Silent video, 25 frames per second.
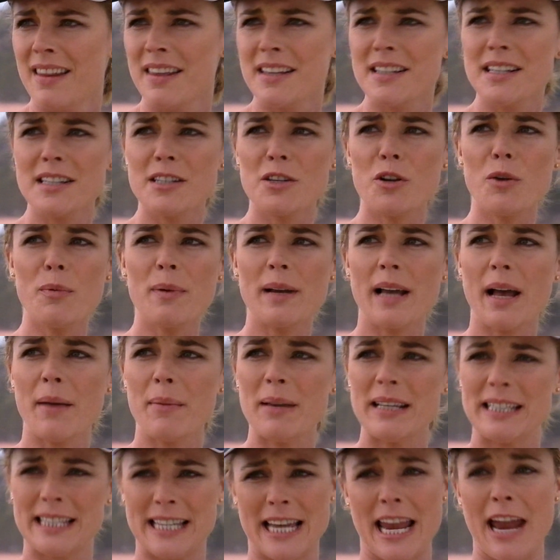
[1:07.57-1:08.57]
this is all
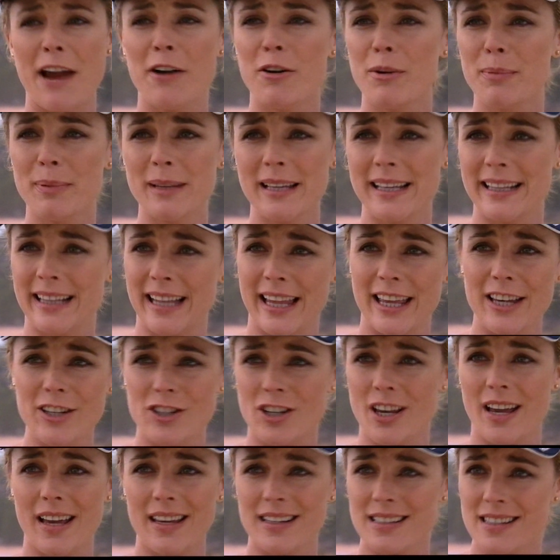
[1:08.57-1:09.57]
becoming terribly
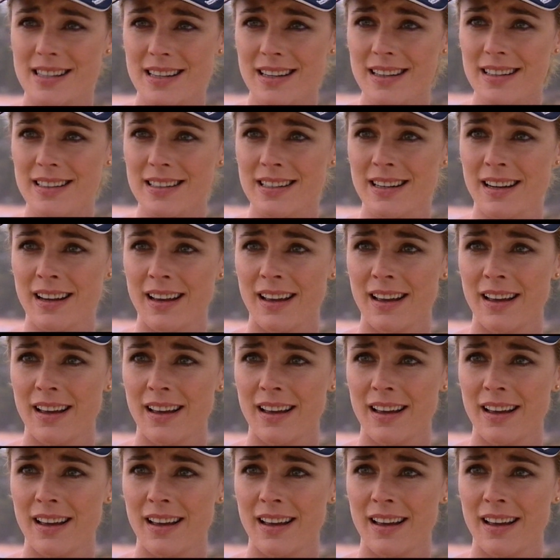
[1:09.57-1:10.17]
cliche, isn't it?